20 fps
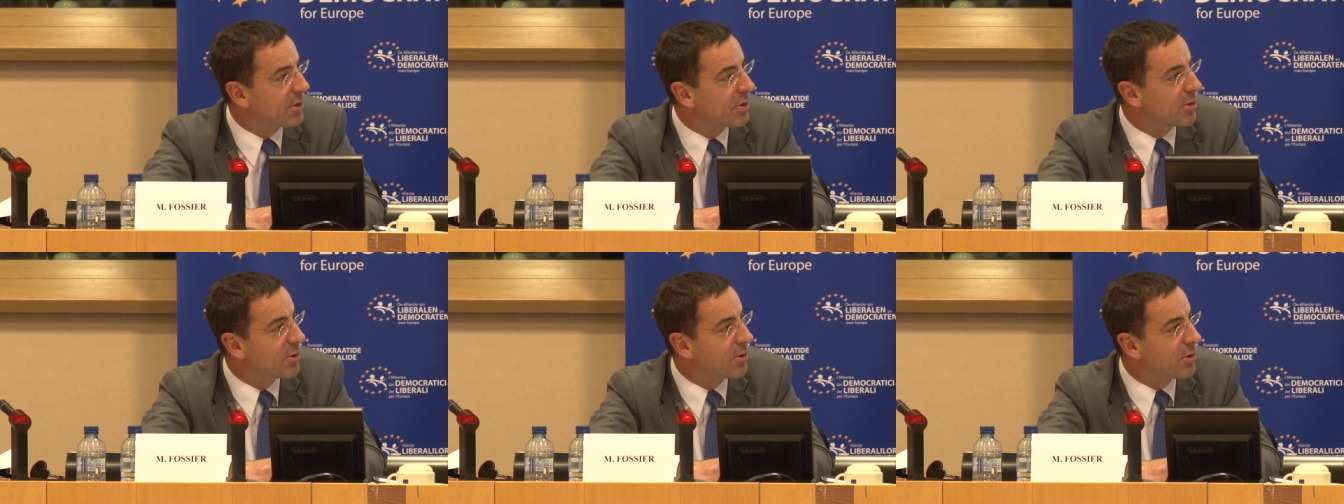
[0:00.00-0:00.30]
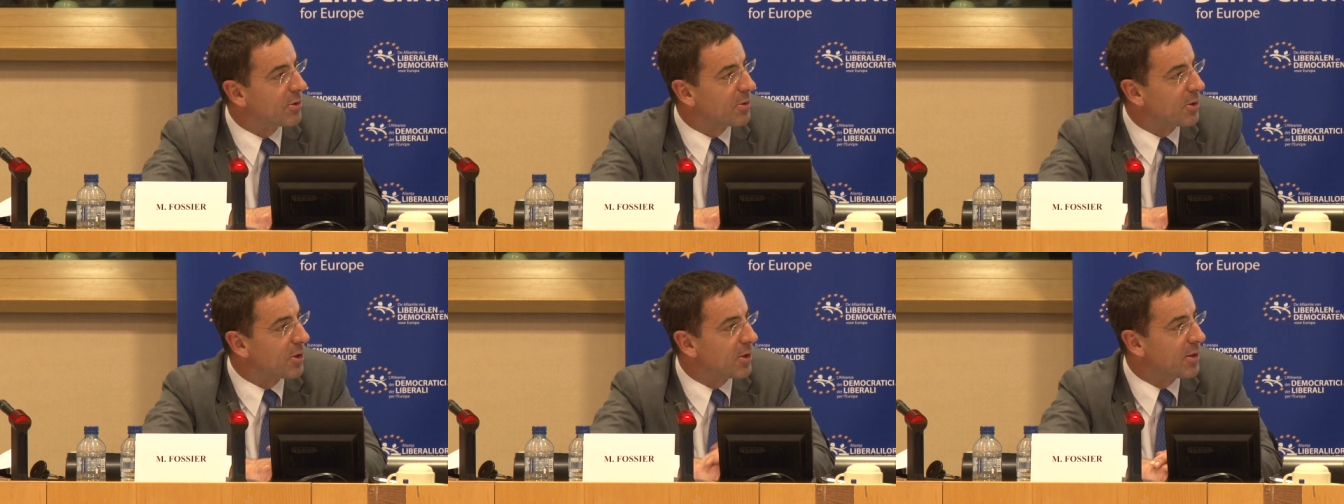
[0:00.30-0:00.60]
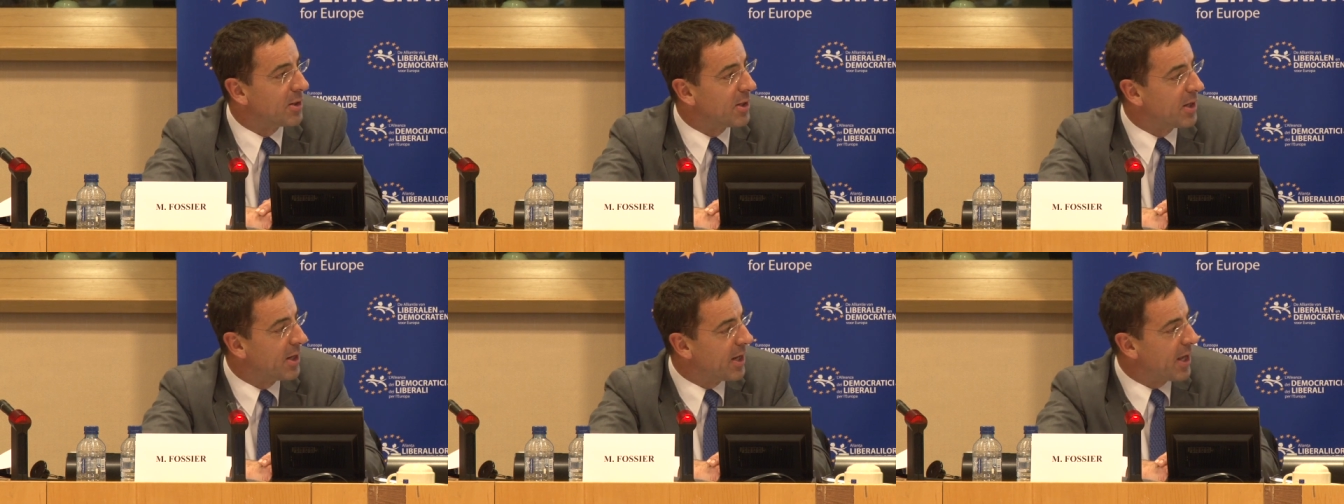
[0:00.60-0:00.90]
So
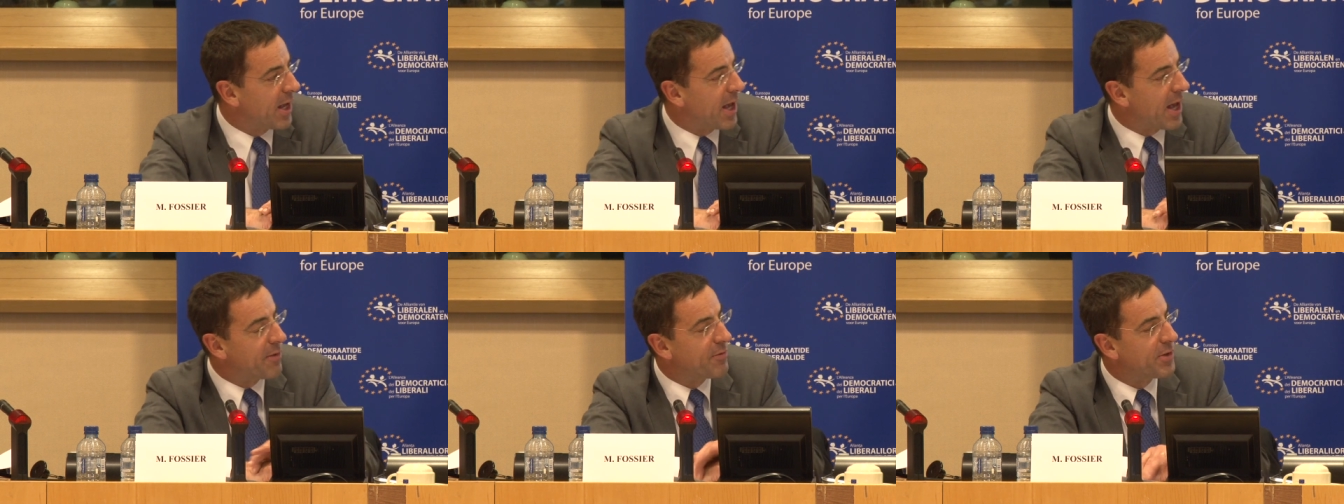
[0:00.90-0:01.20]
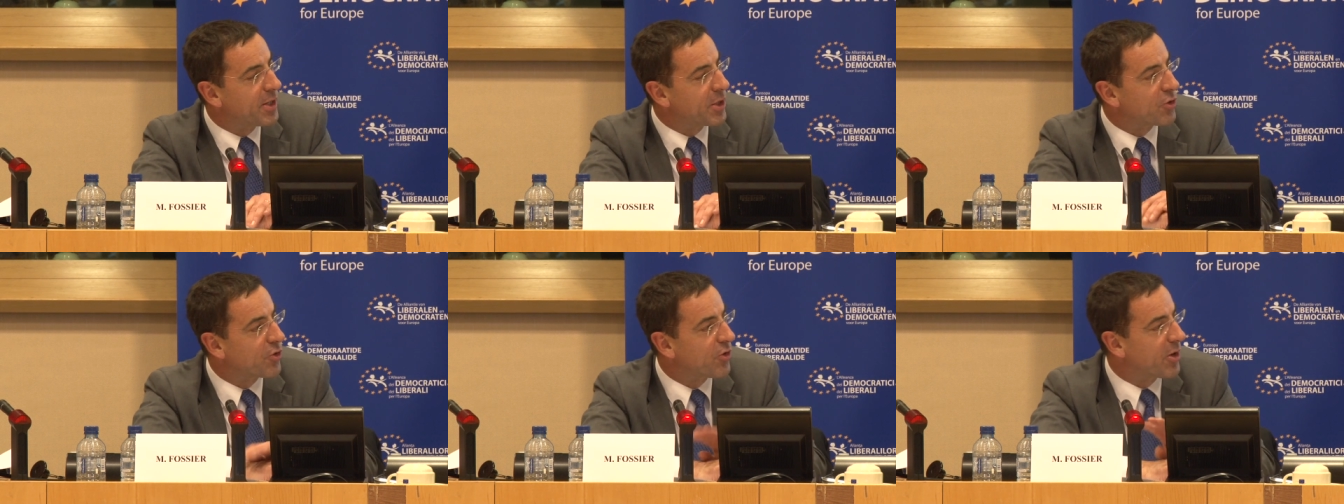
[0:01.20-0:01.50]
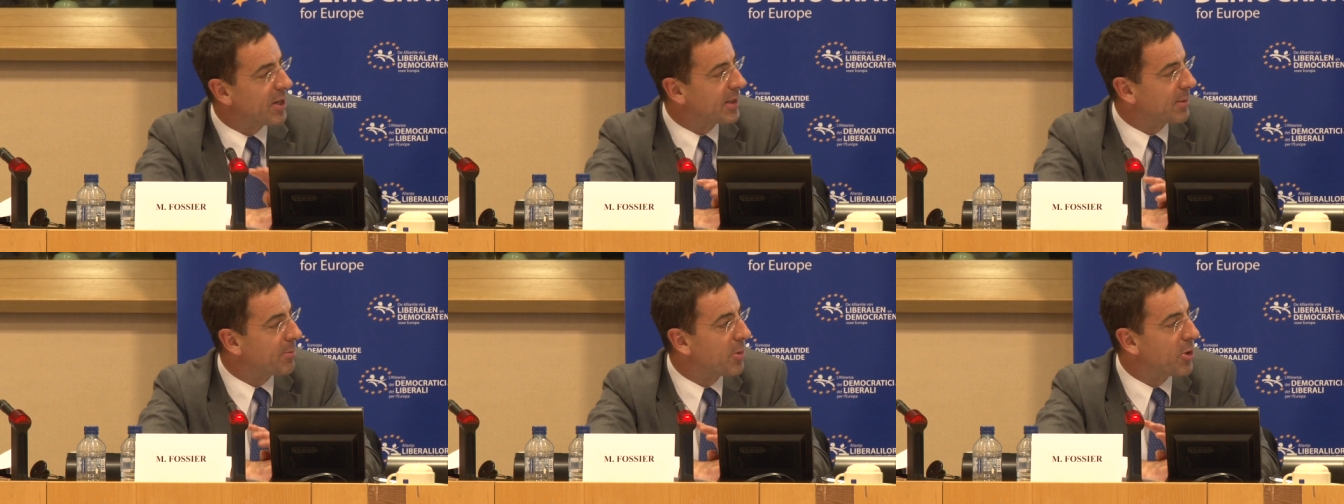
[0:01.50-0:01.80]
having a
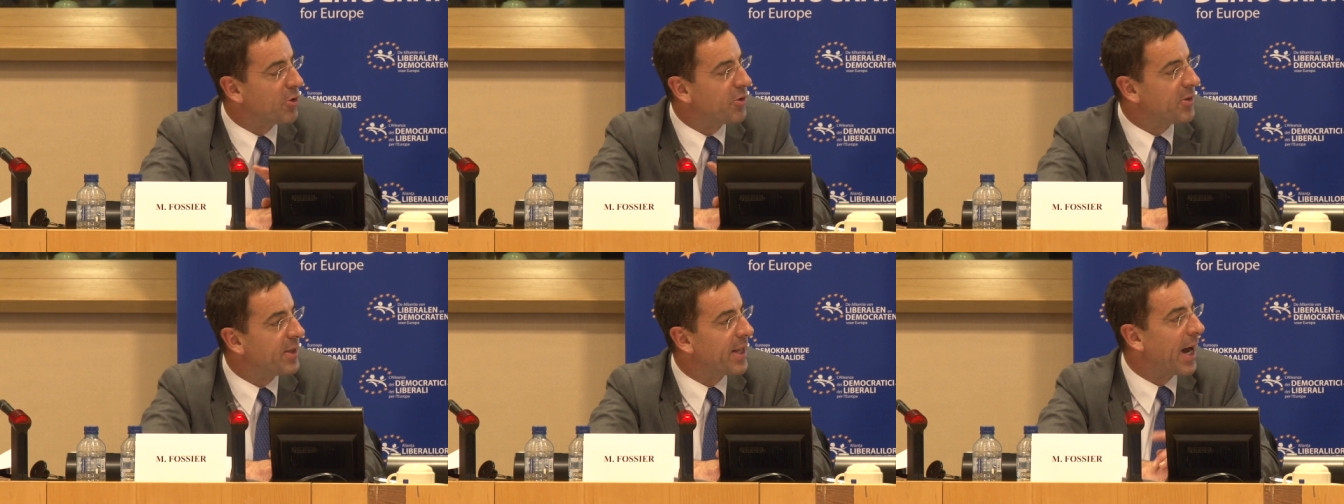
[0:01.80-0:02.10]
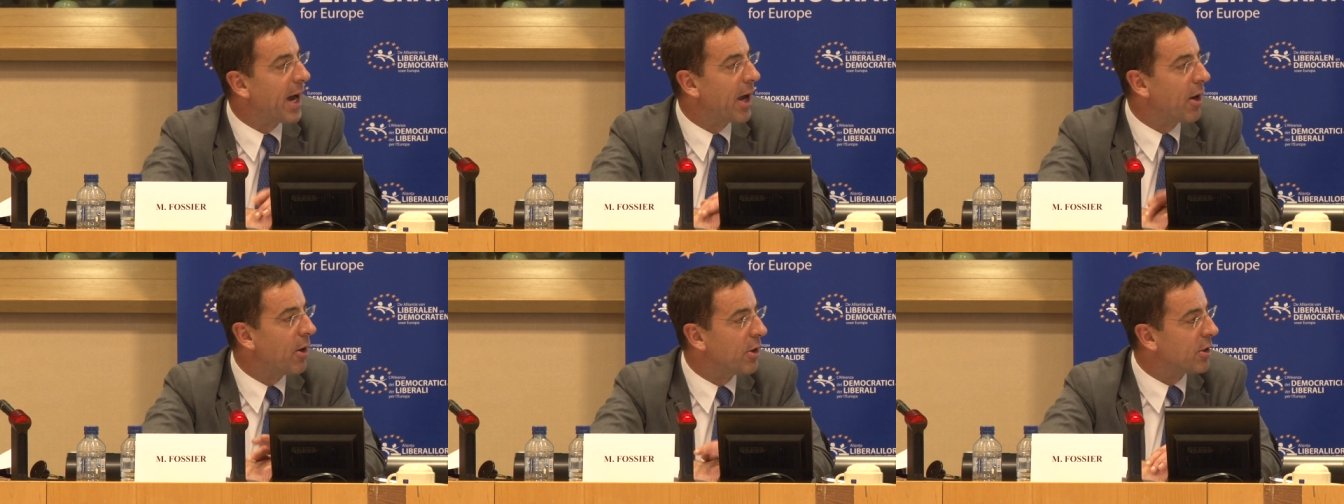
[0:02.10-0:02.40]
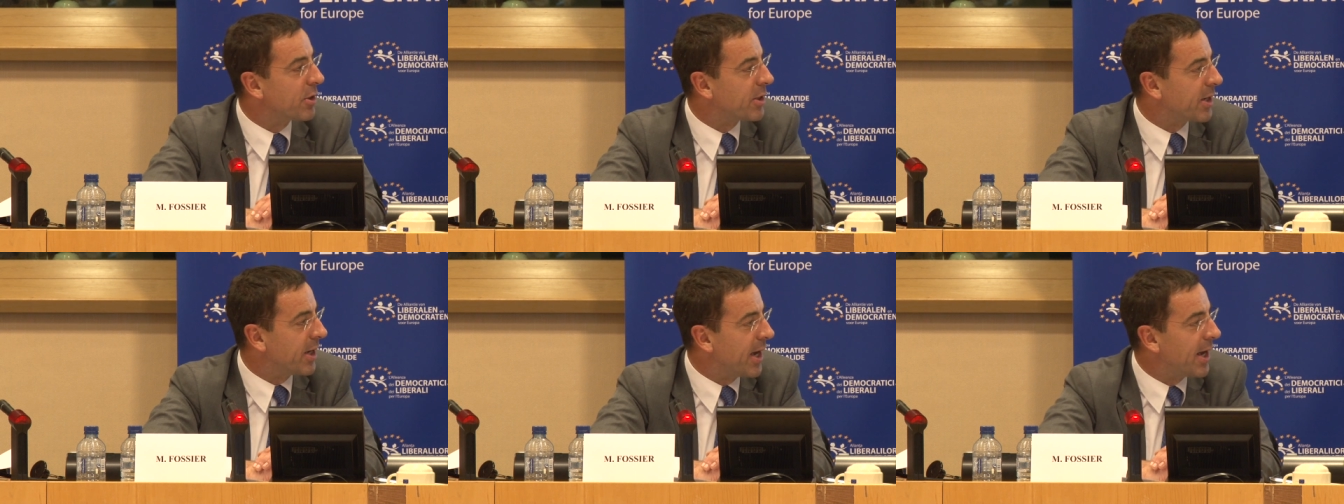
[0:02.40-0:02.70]
transparent dialogue